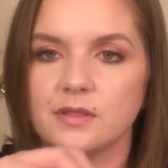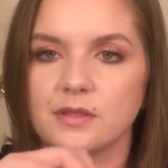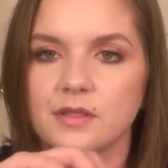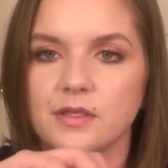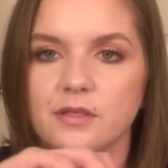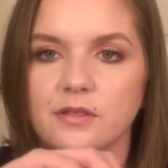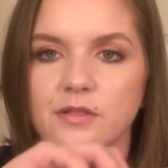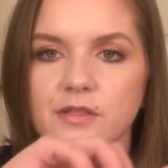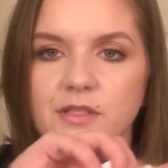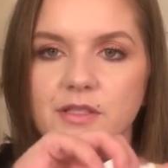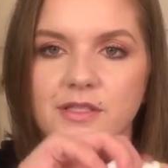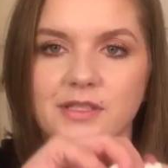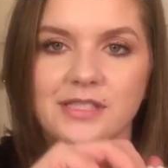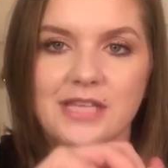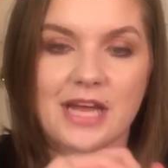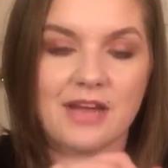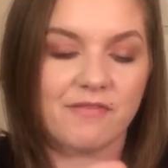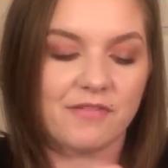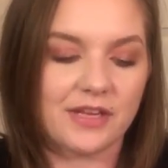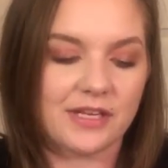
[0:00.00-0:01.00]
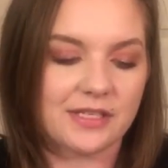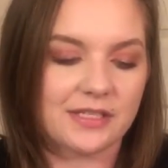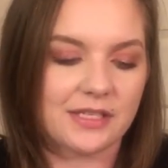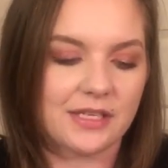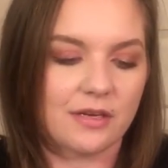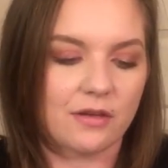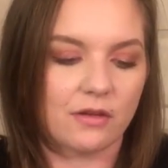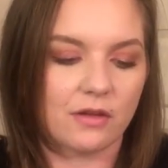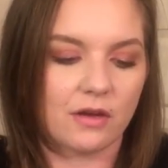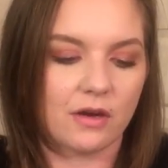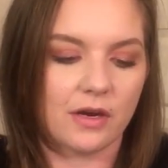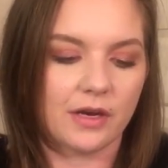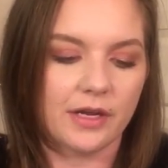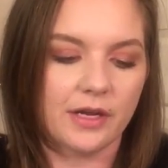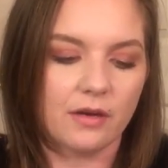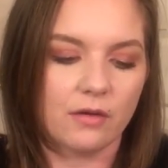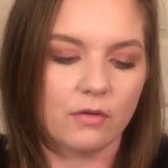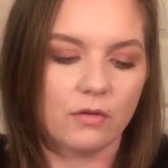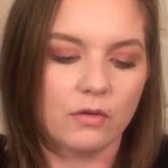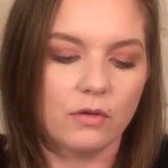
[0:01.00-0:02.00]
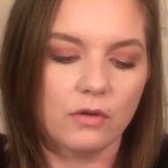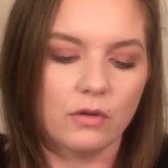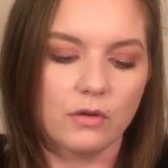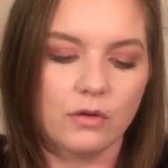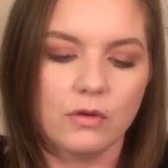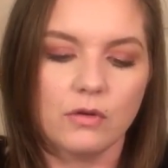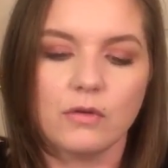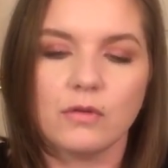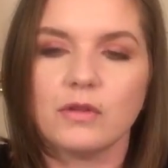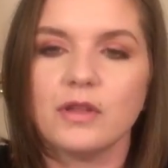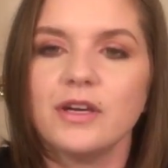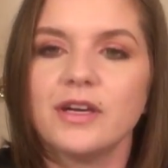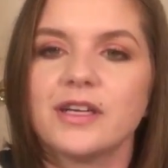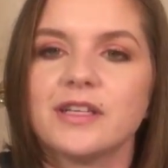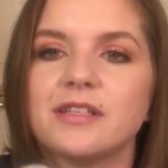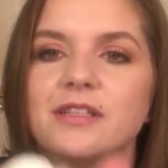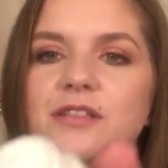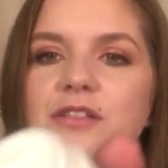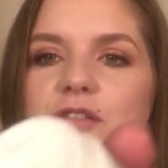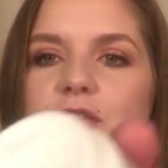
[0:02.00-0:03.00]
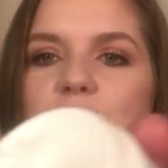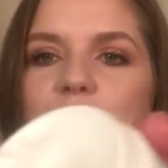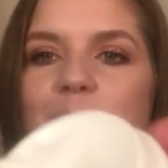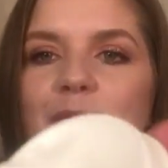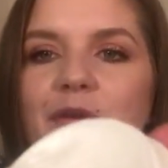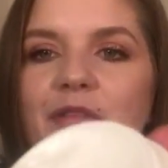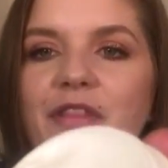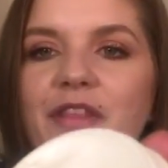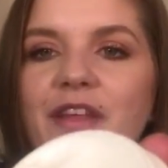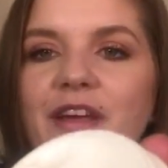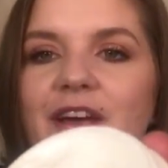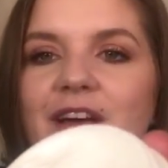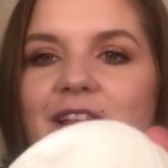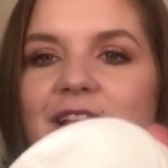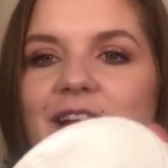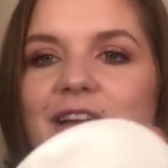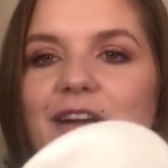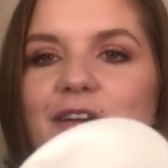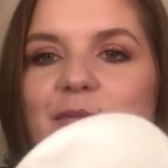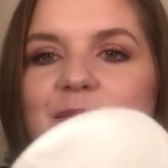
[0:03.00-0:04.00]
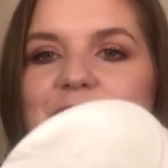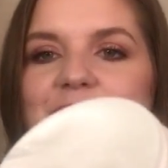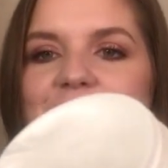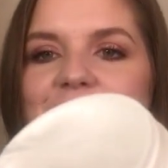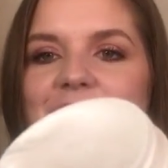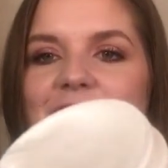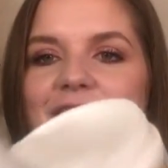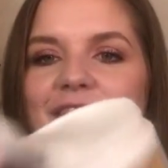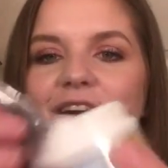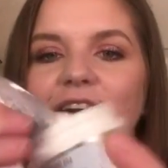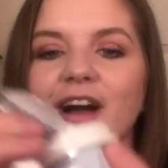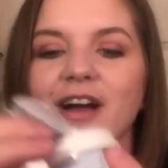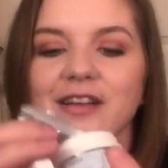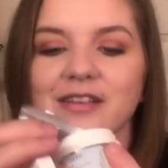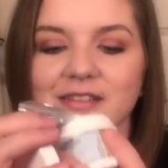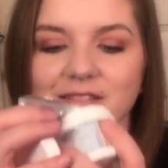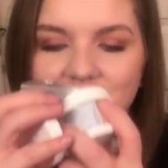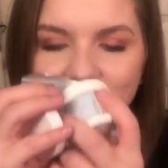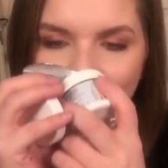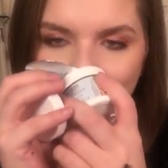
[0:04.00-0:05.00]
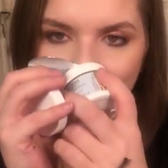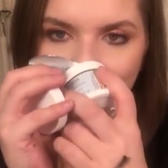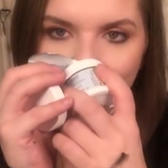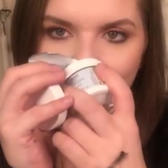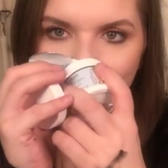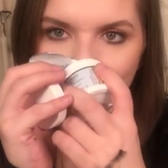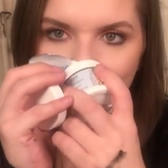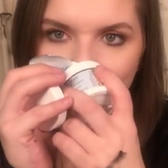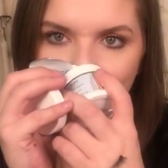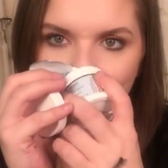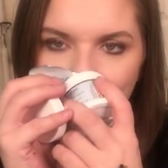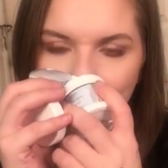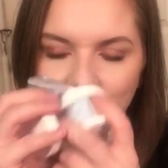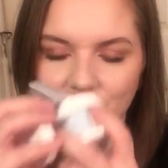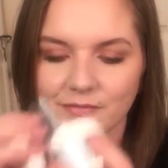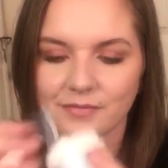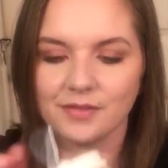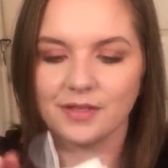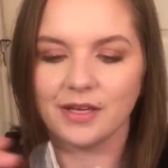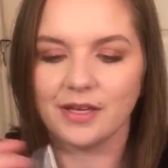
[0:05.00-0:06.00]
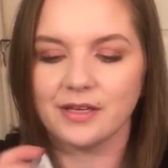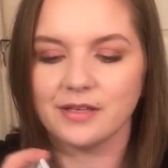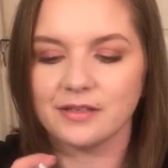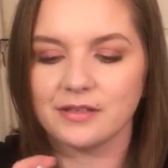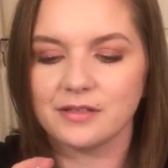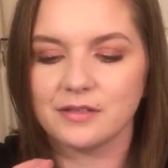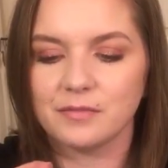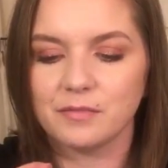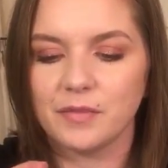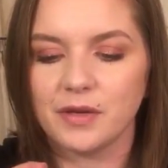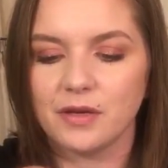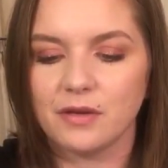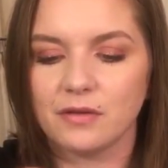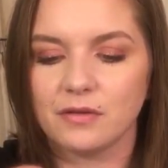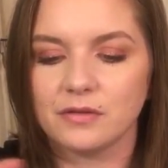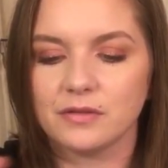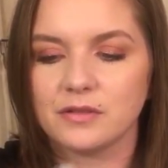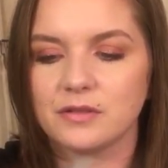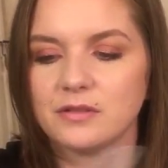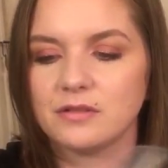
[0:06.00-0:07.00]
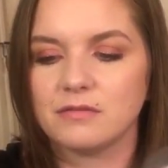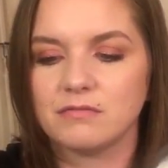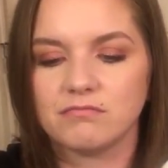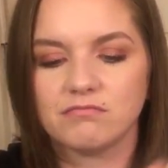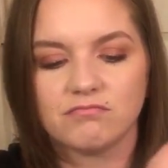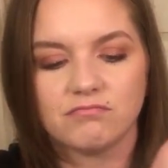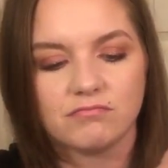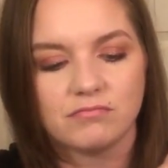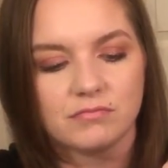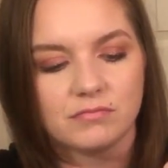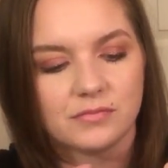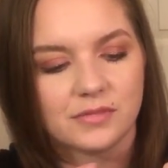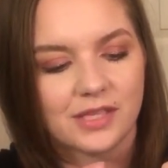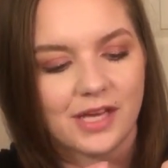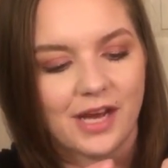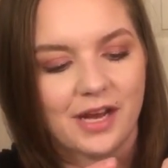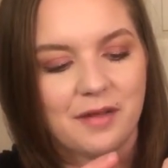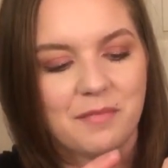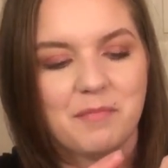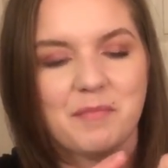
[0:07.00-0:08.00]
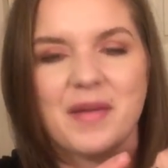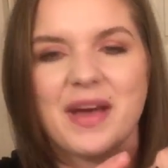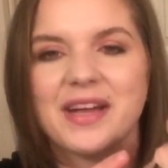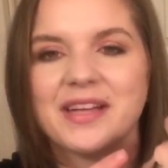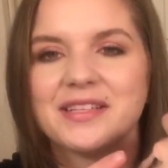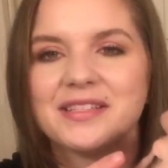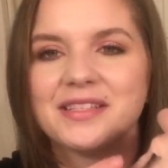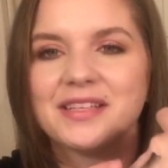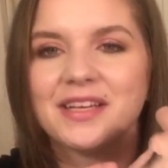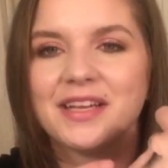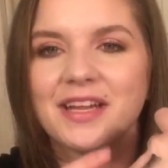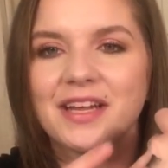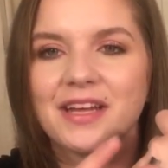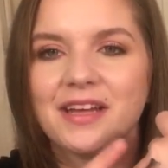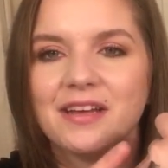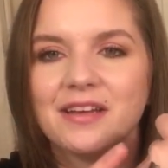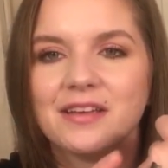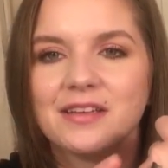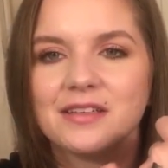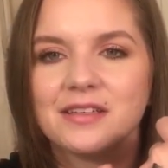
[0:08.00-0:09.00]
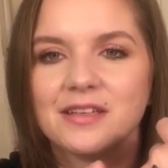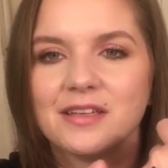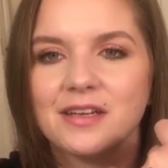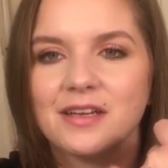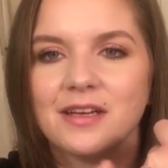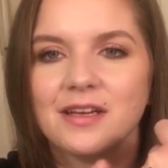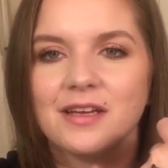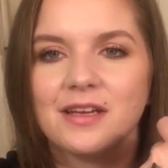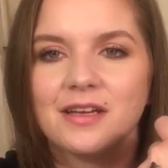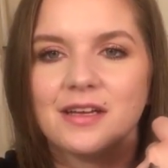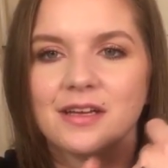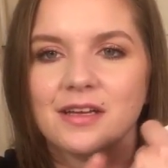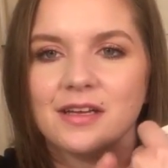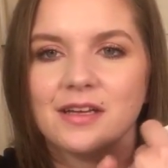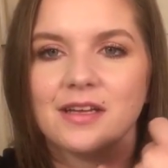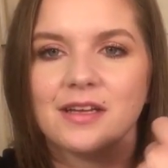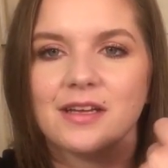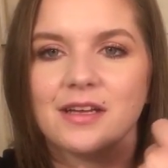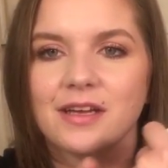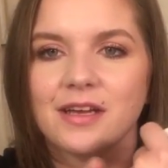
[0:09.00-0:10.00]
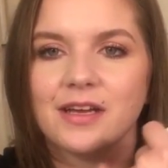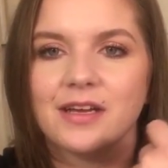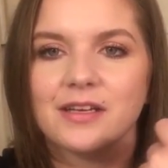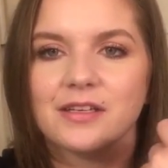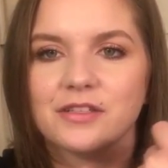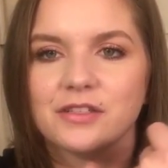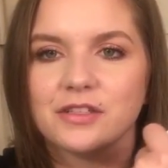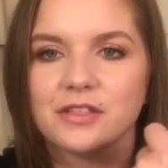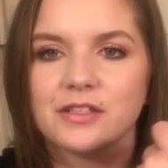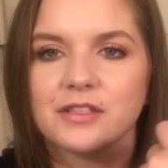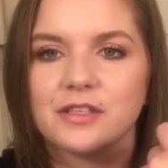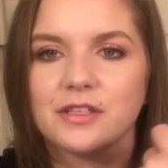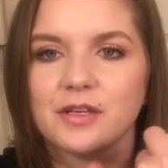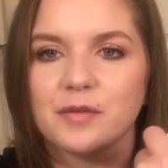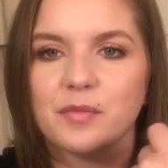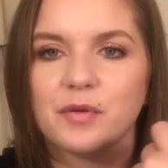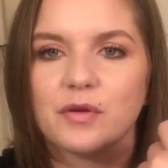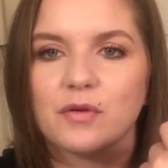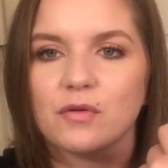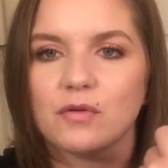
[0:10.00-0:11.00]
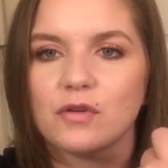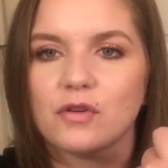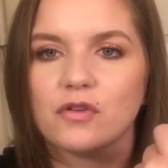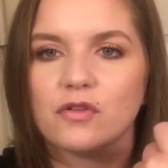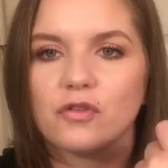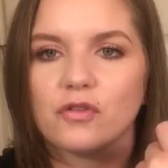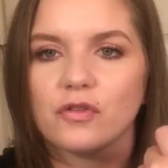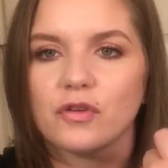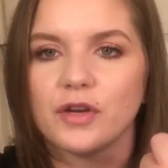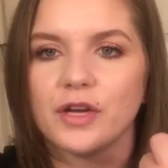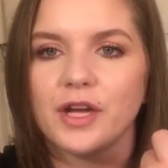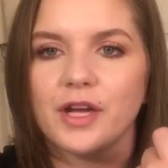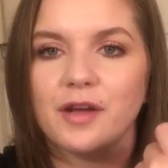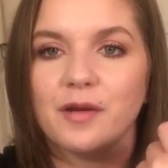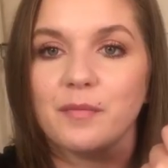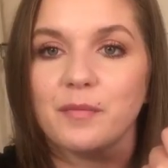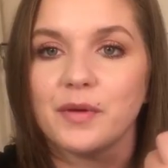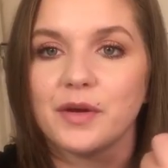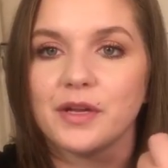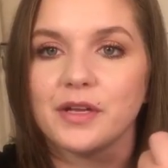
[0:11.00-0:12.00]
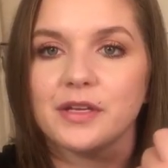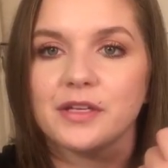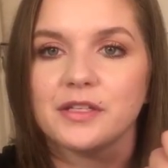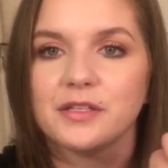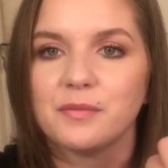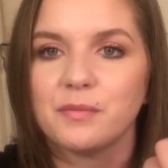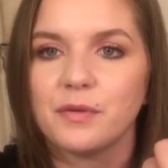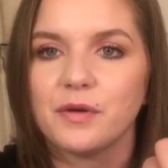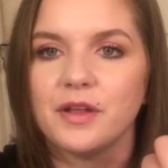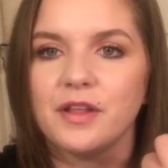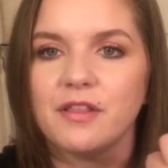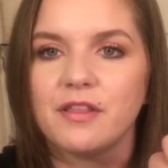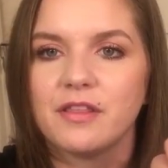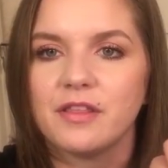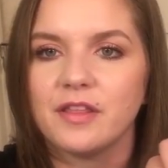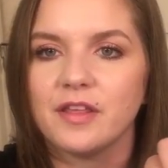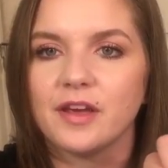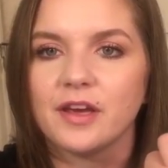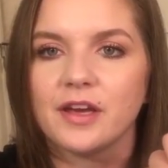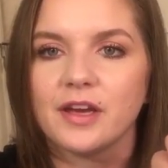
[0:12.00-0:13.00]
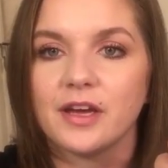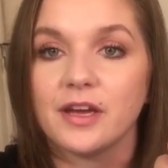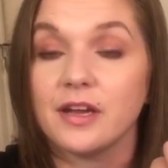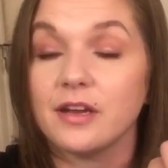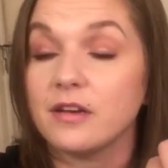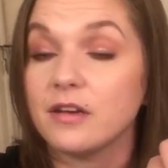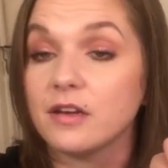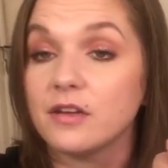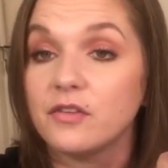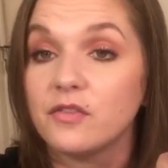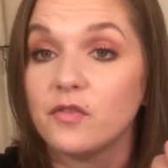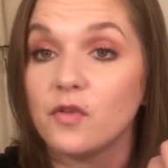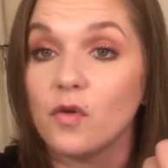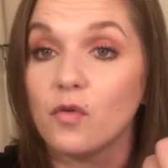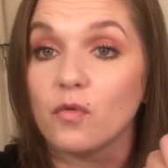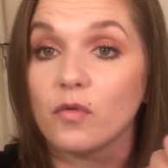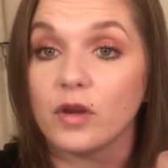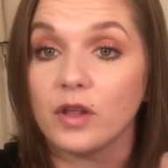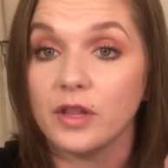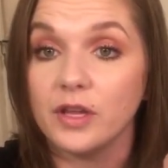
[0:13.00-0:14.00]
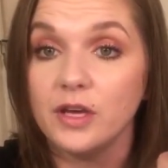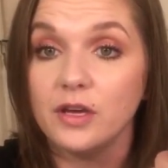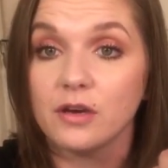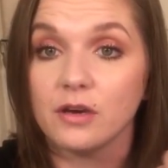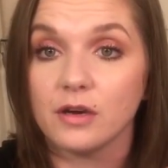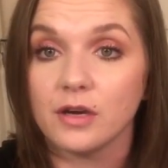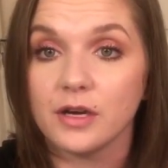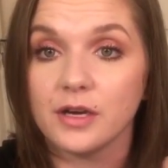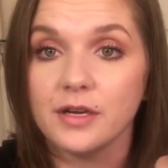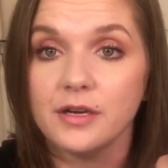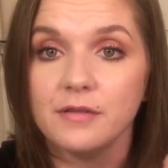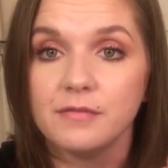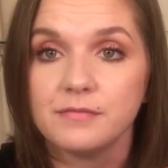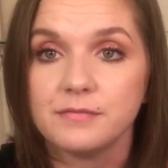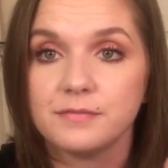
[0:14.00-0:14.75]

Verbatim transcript: There's a safety seal on it. Ooh, look, it's super thick. Like, it almost looks like cotton. And it smells kind of medicine-y. And it's just a typical cream, but it is pretty thick and it does feel really good.